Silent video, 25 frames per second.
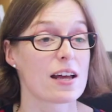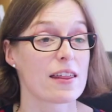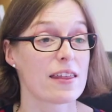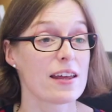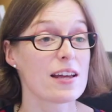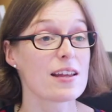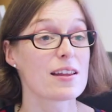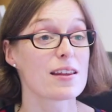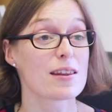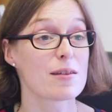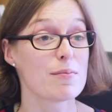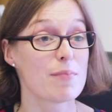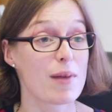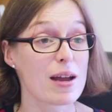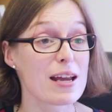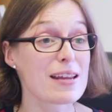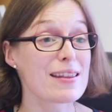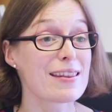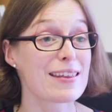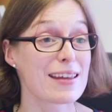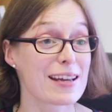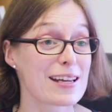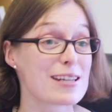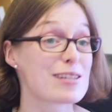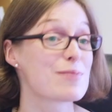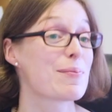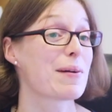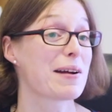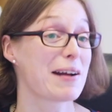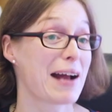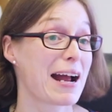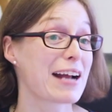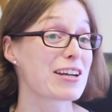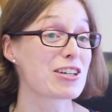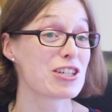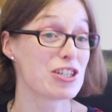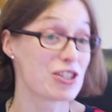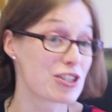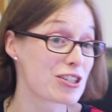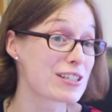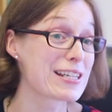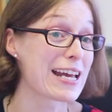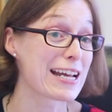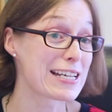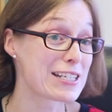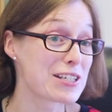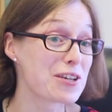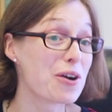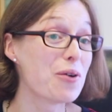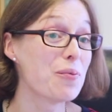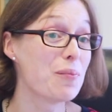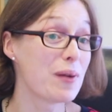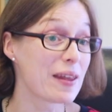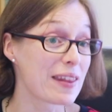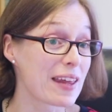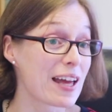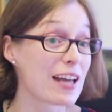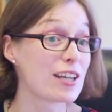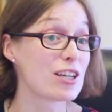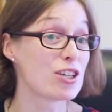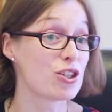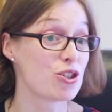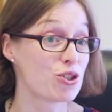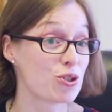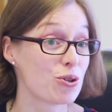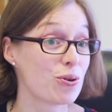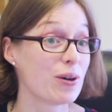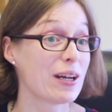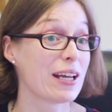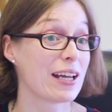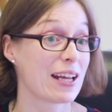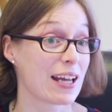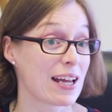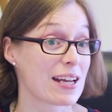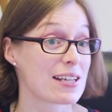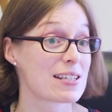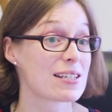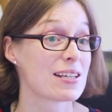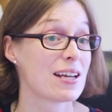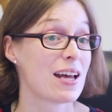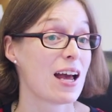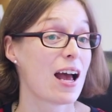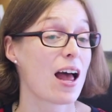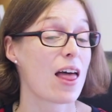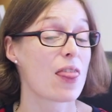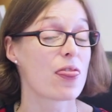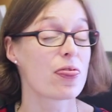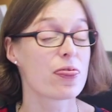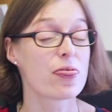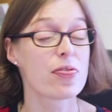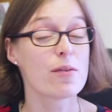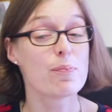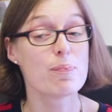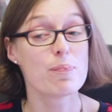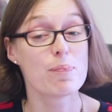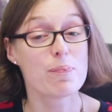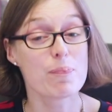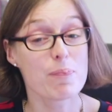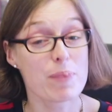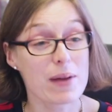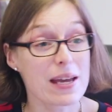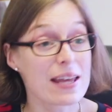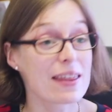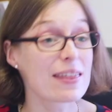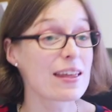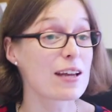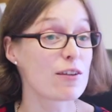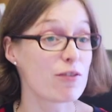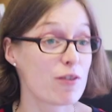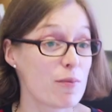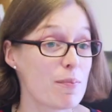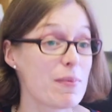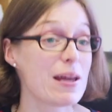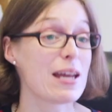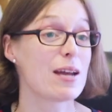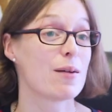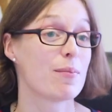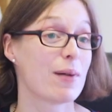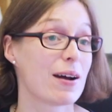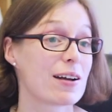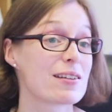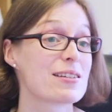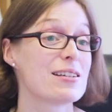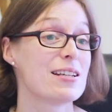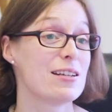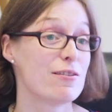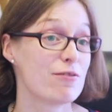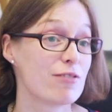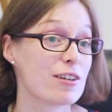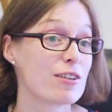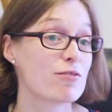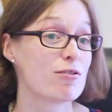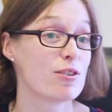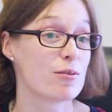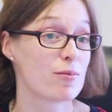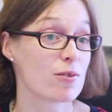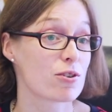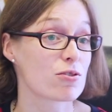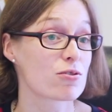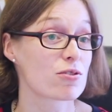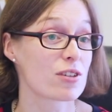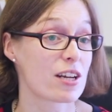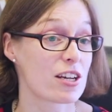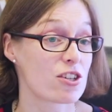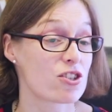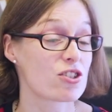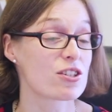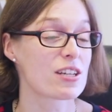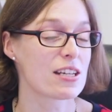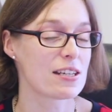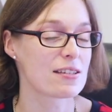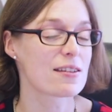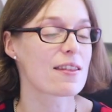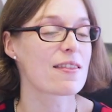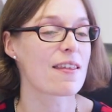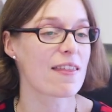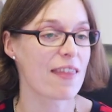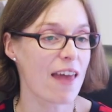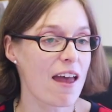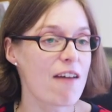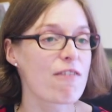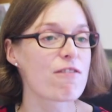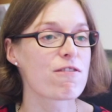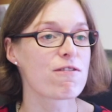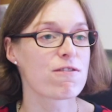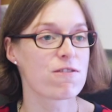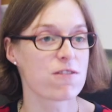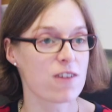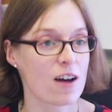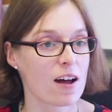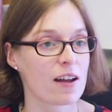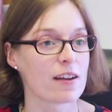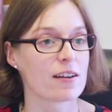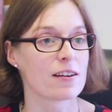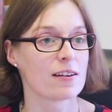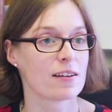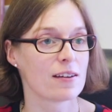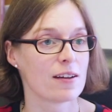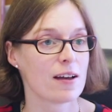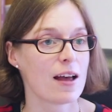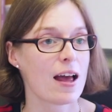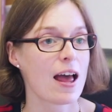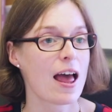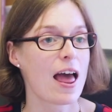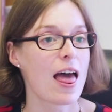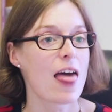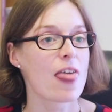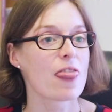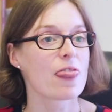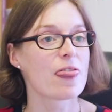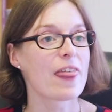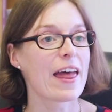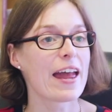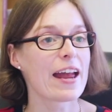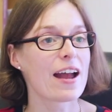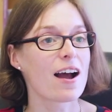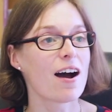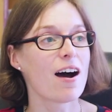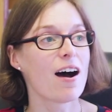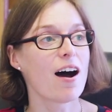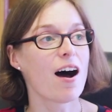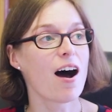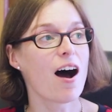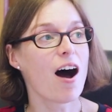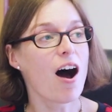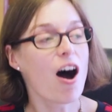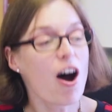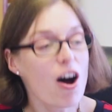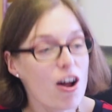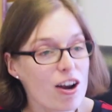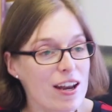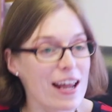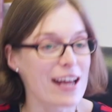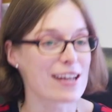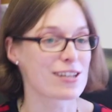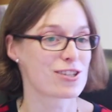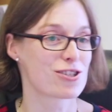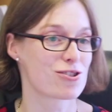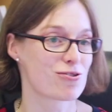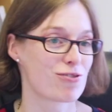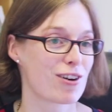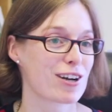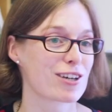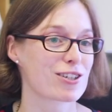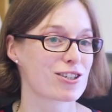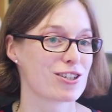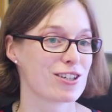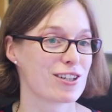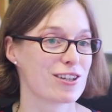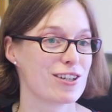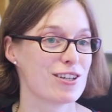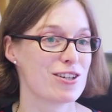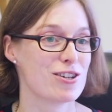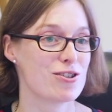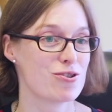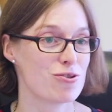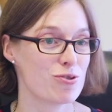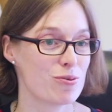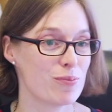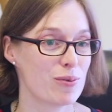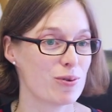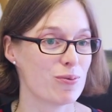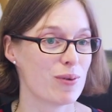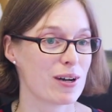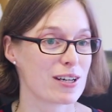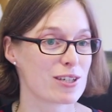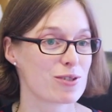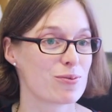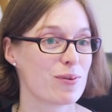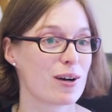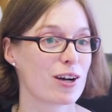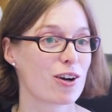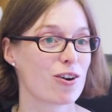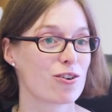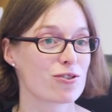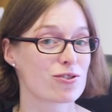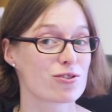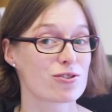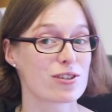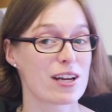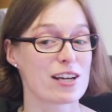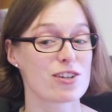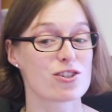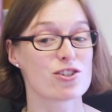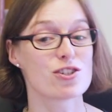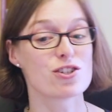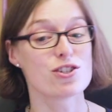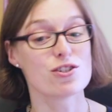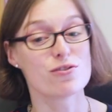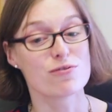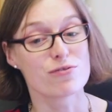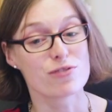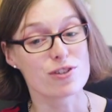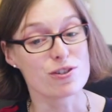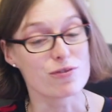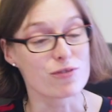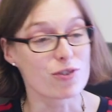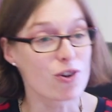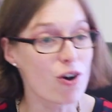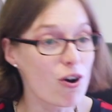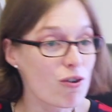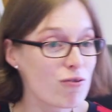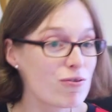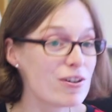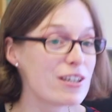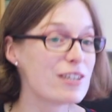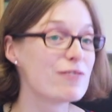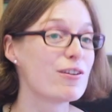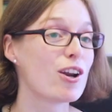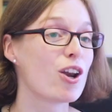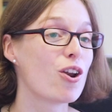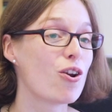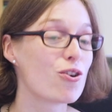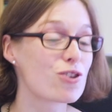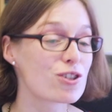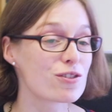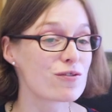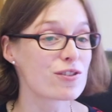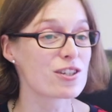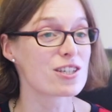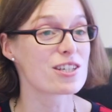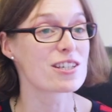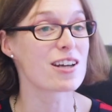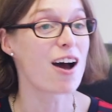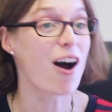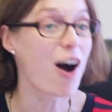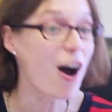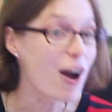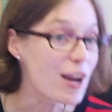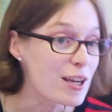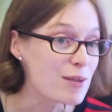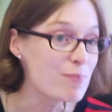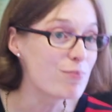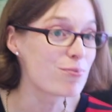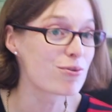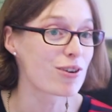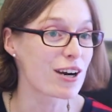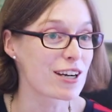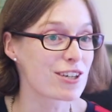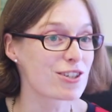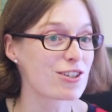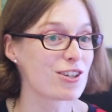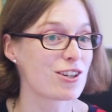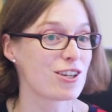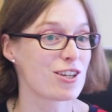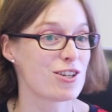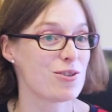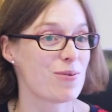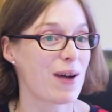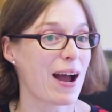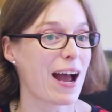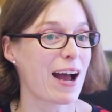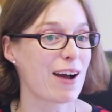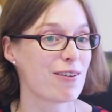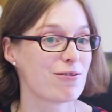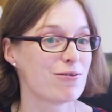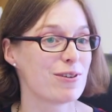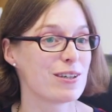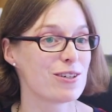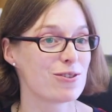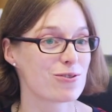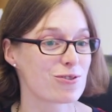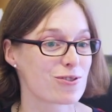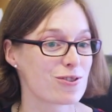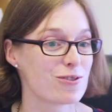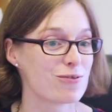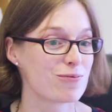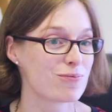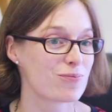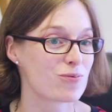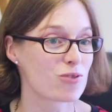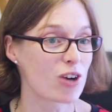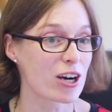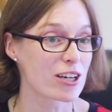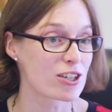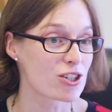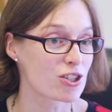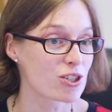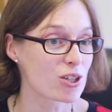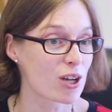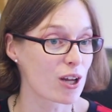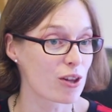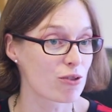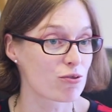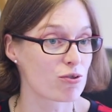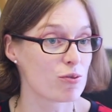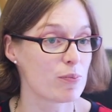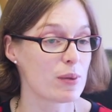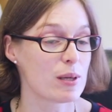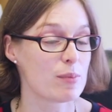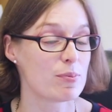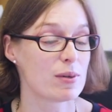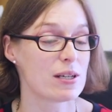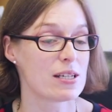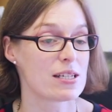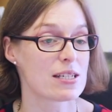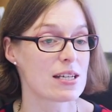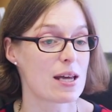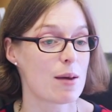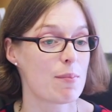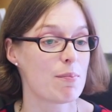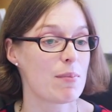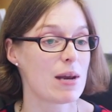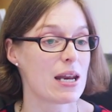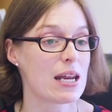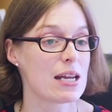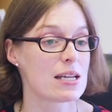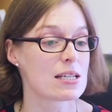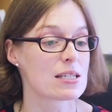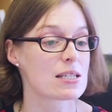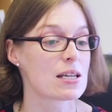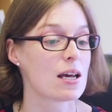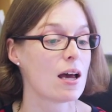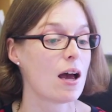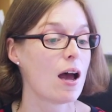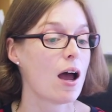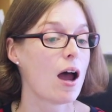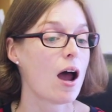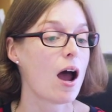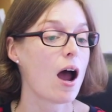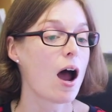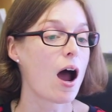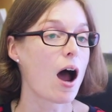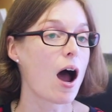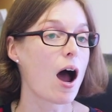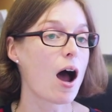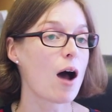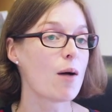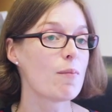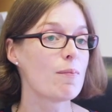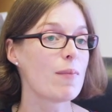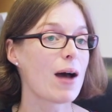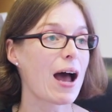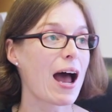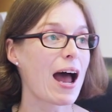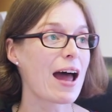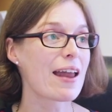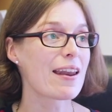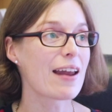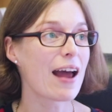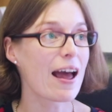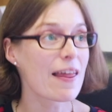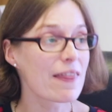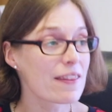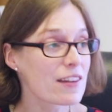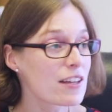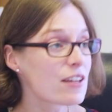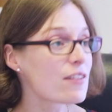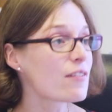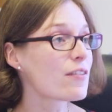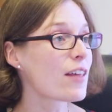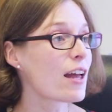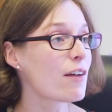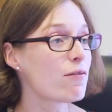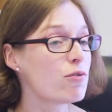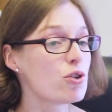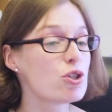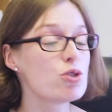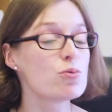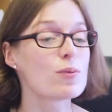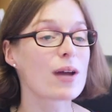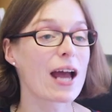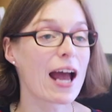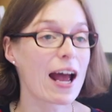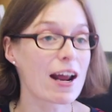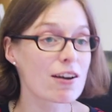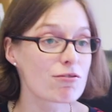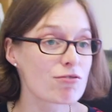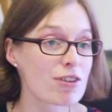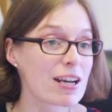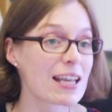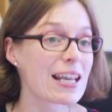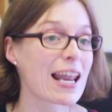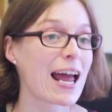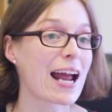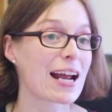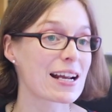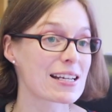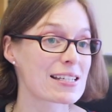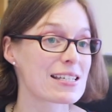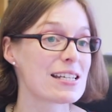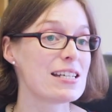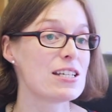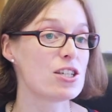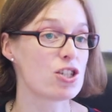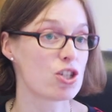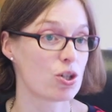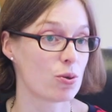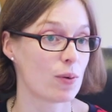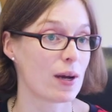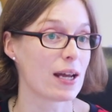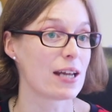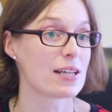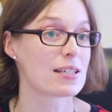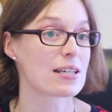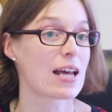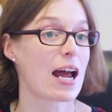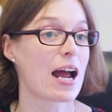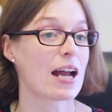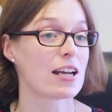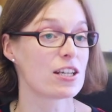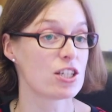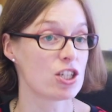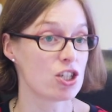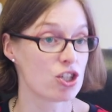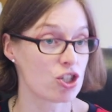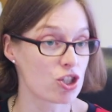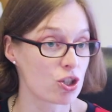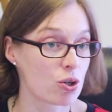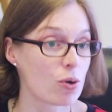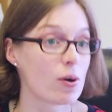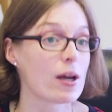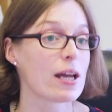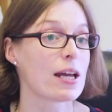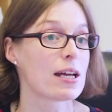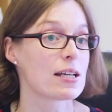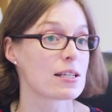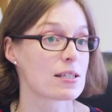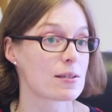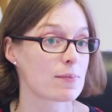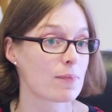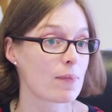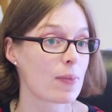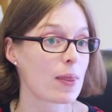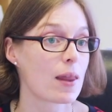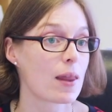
I think the main thing is about actually just getting on with it and enjoying it. The big thing for me about delivering group consultations is that they're fun. They are less structured than a normal one-to-one consultation. You've got rid of a lot of the time pressure that you have when you're sort of trying to churn through people in 10 minutes. Therefore you can relax into it and enjoy it.